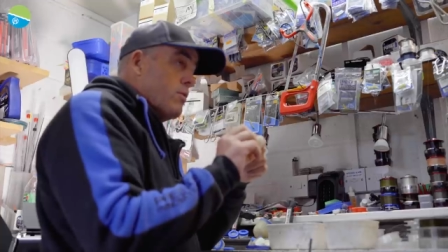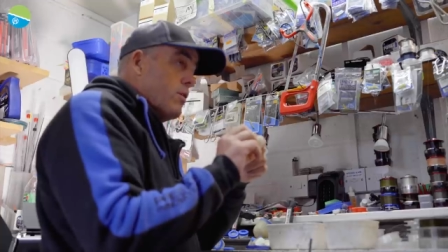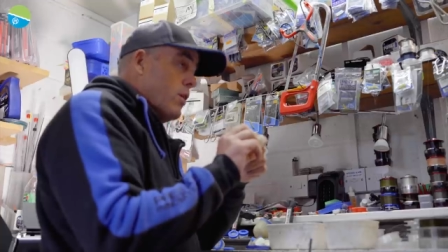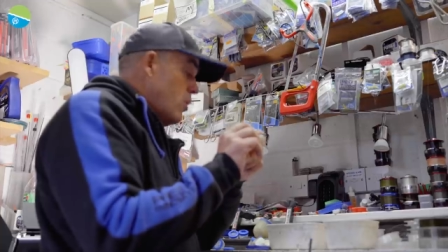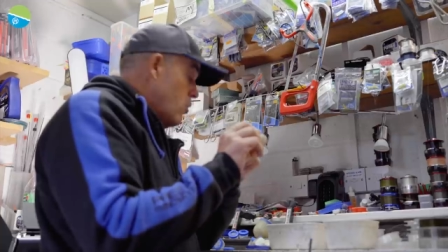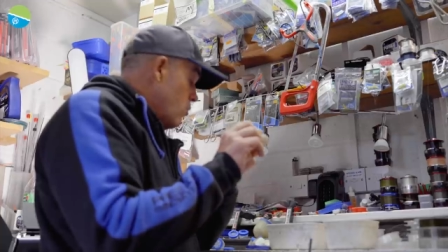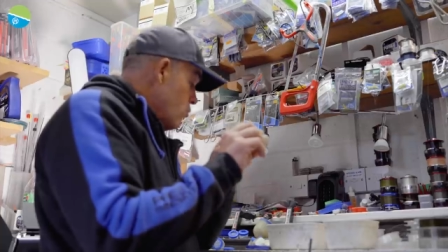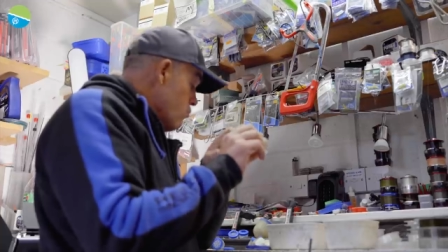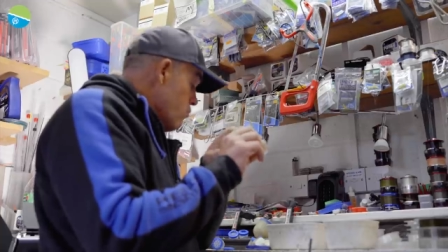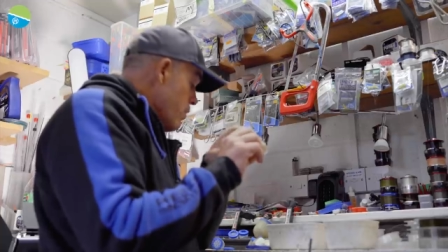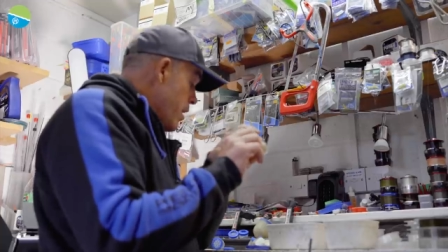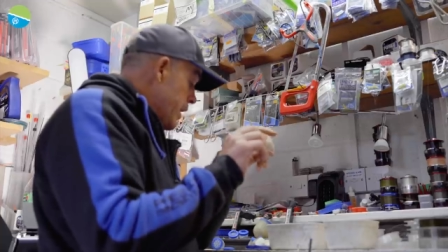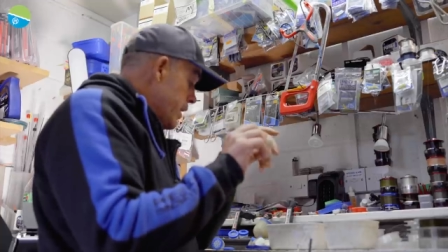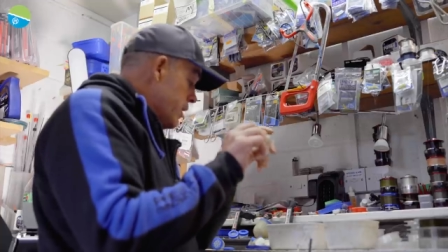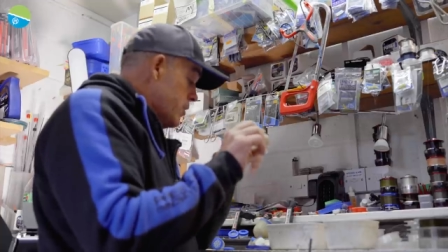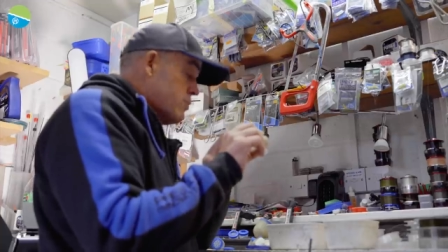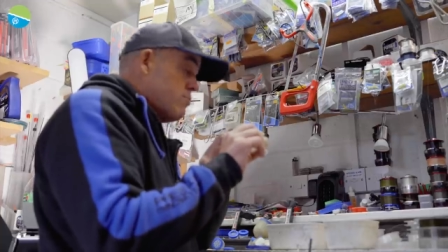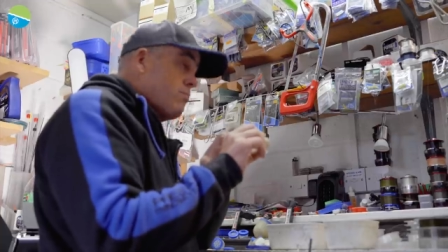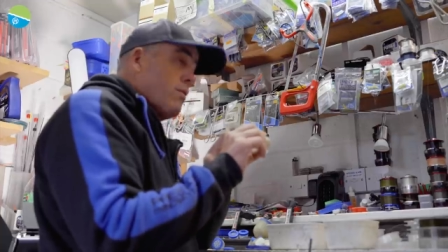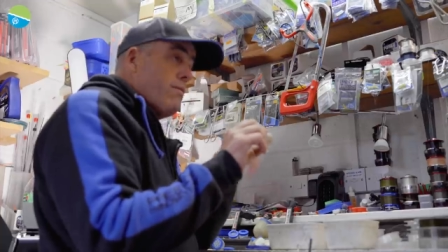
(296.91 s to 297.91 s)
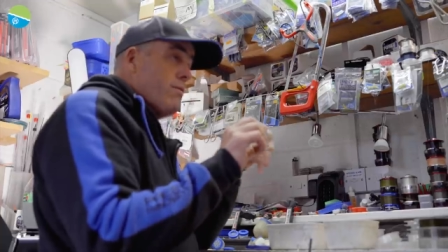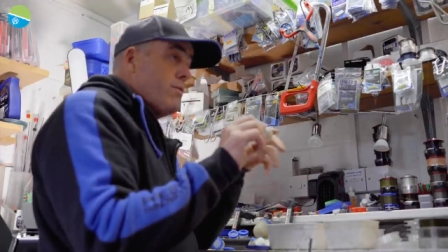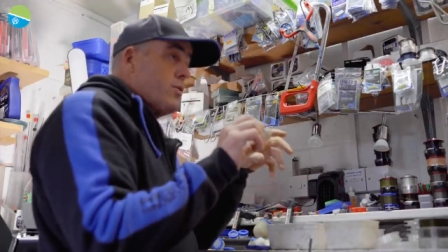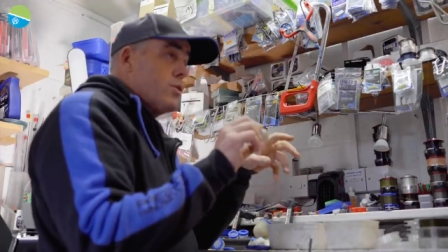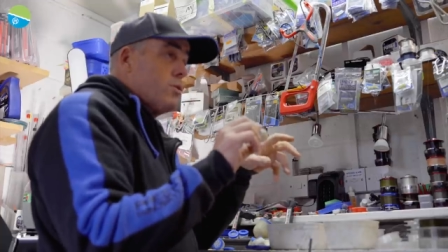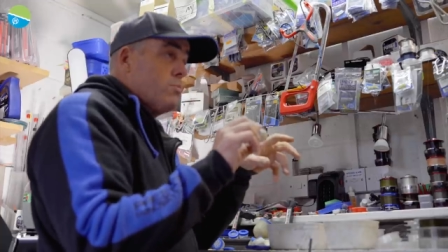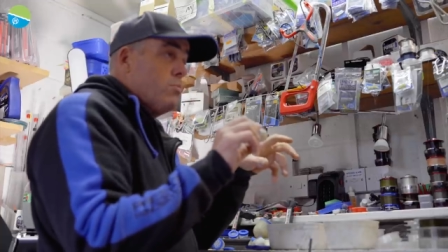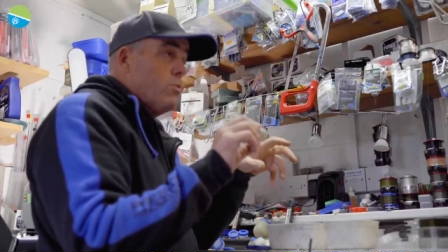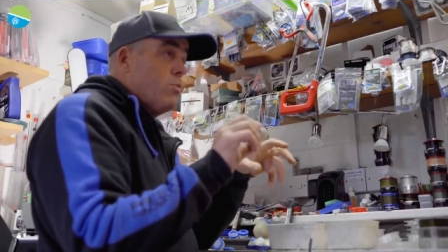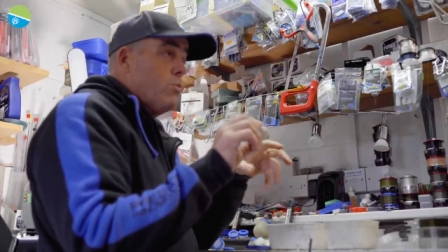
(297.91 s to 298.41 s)
The whole range, whether
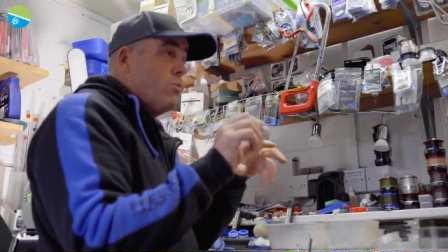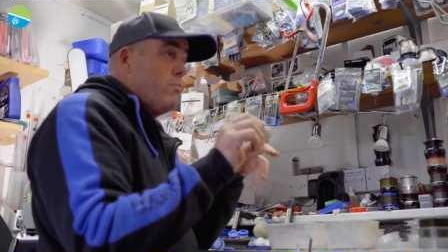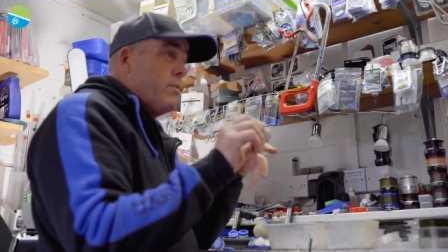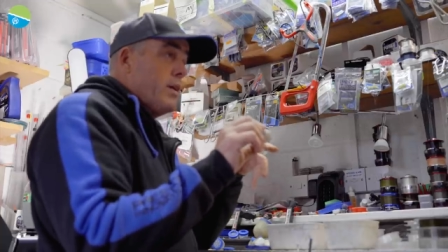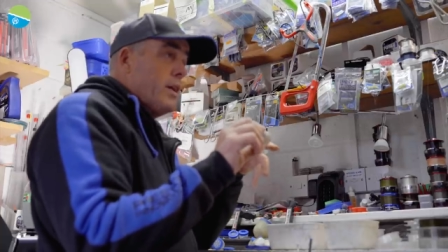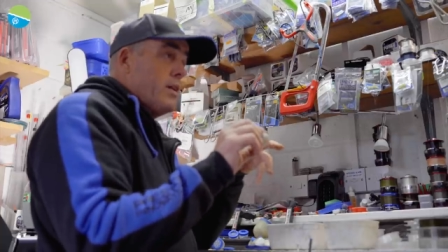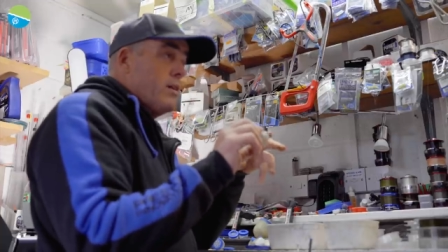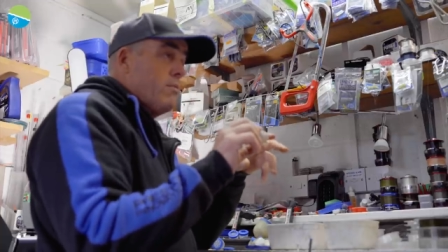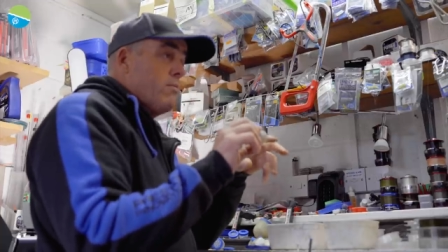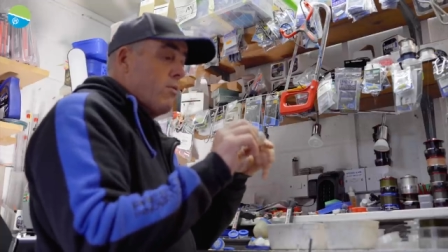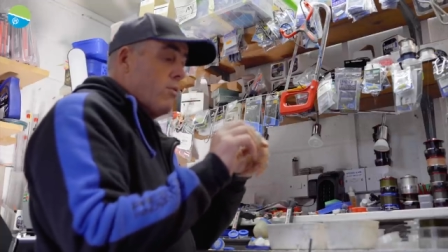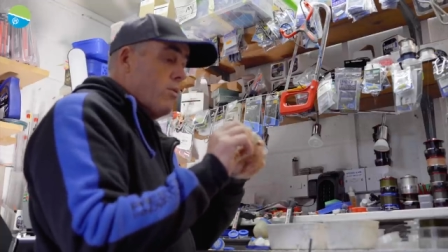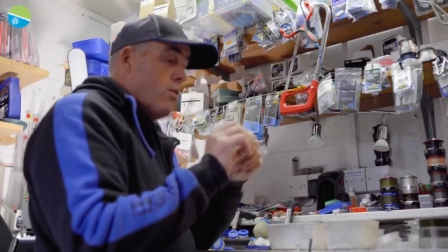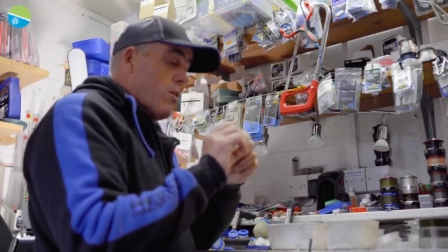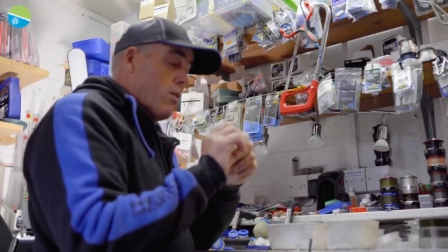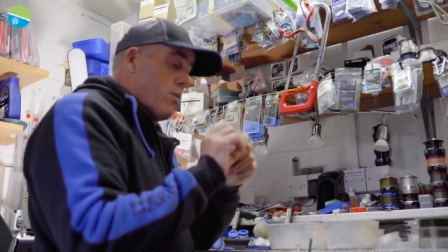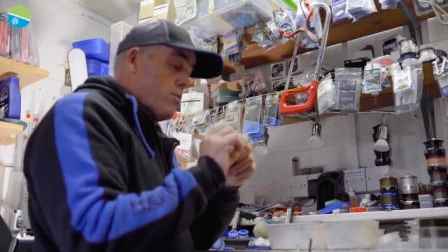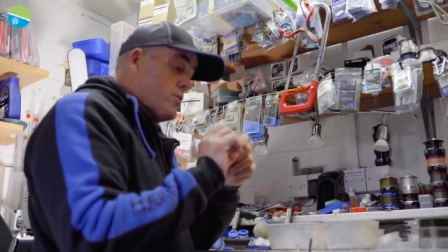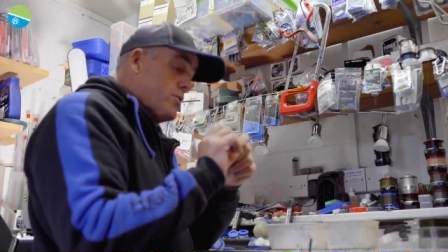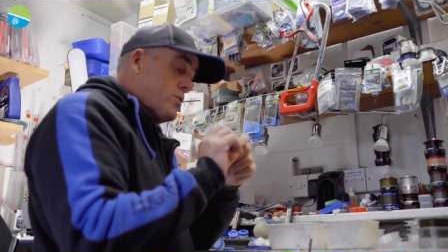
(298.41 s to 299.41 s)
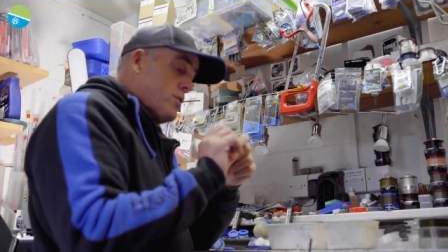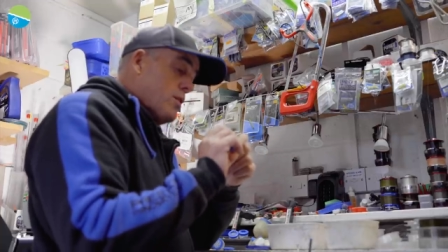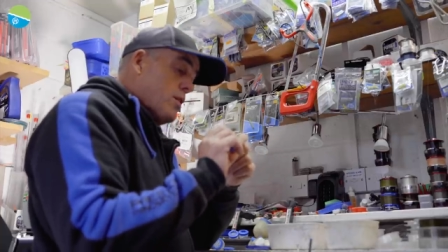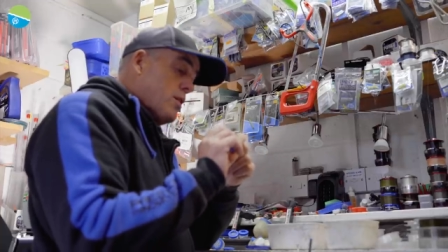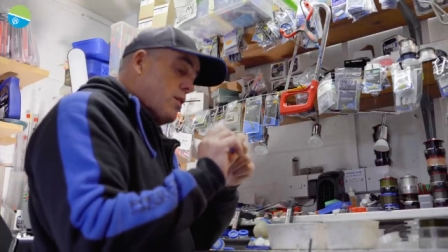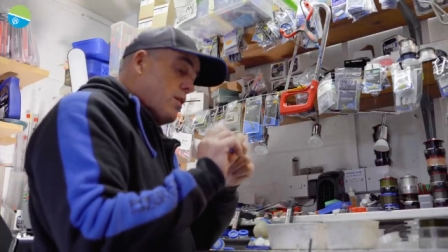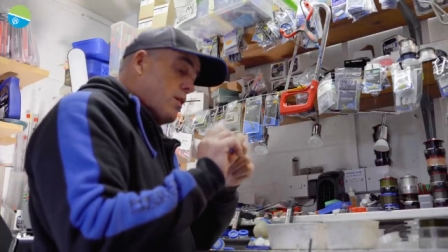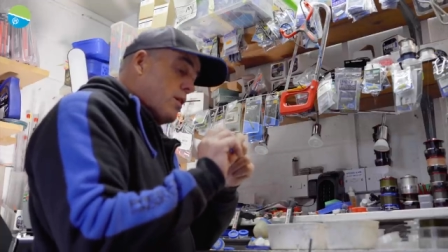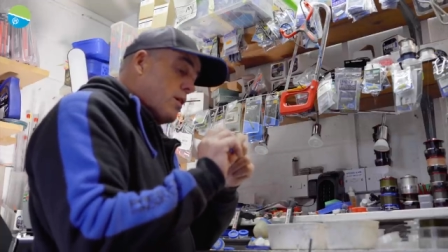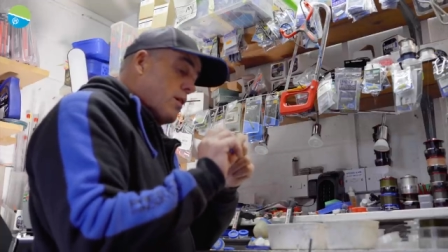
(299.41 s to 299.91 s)
it's small, medium or large,
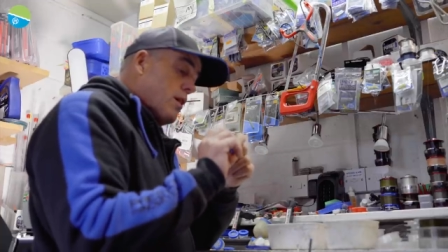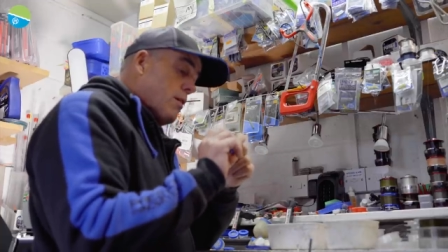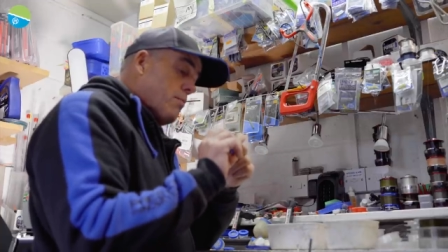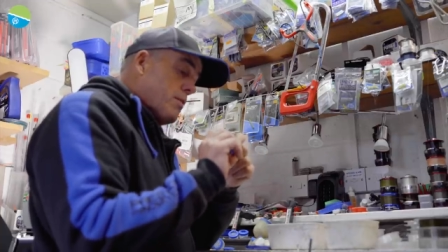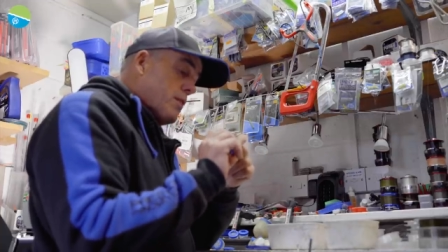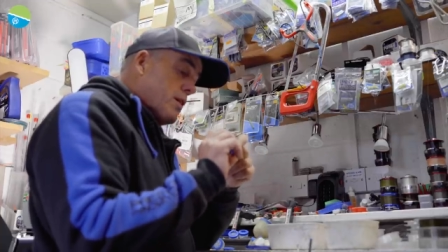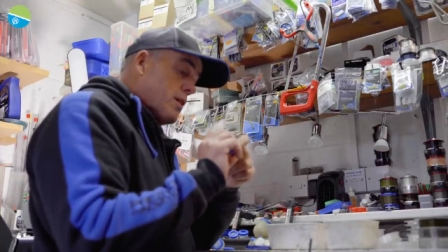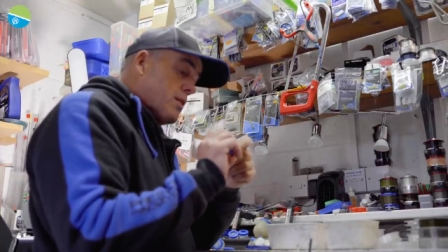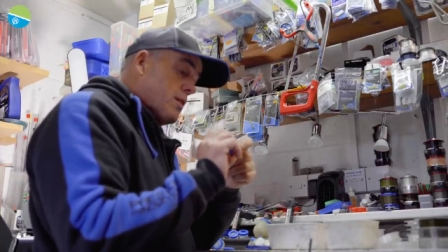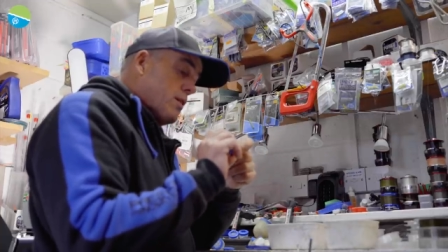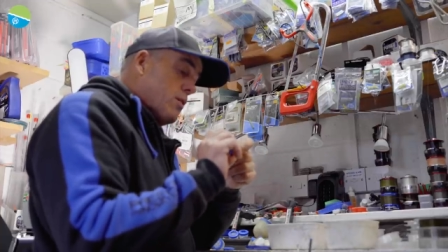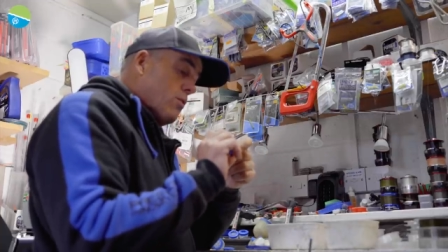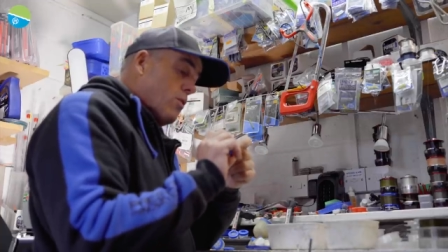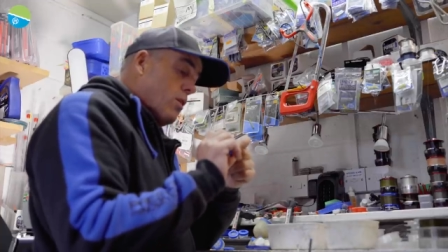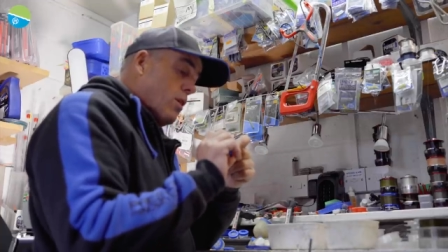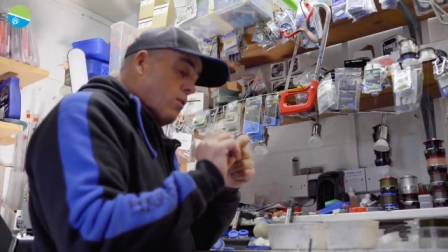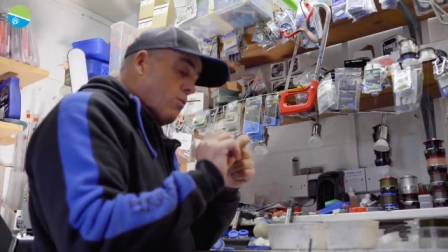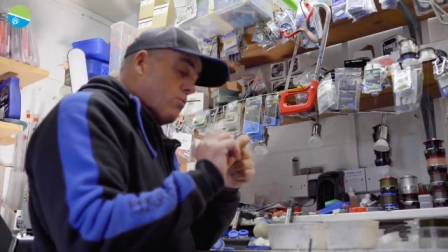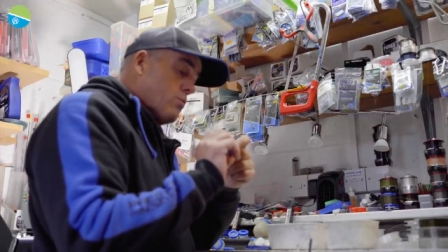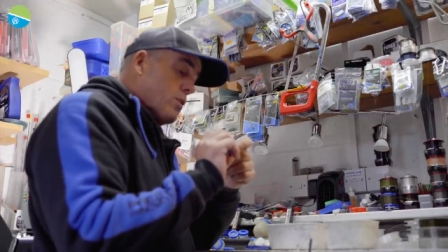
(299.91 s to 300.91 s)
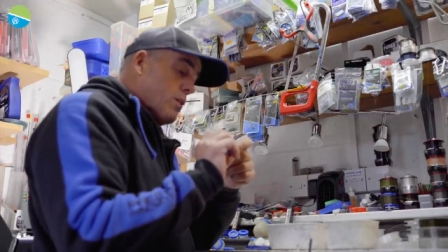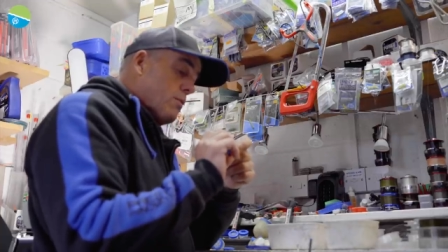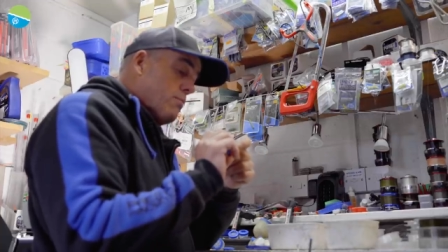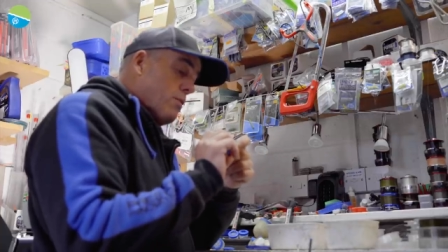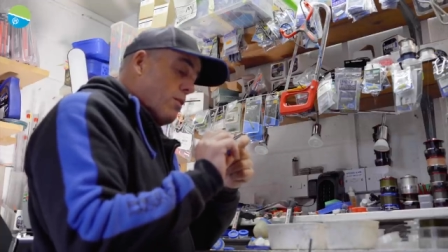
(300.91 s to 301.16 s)
come with these little holes at the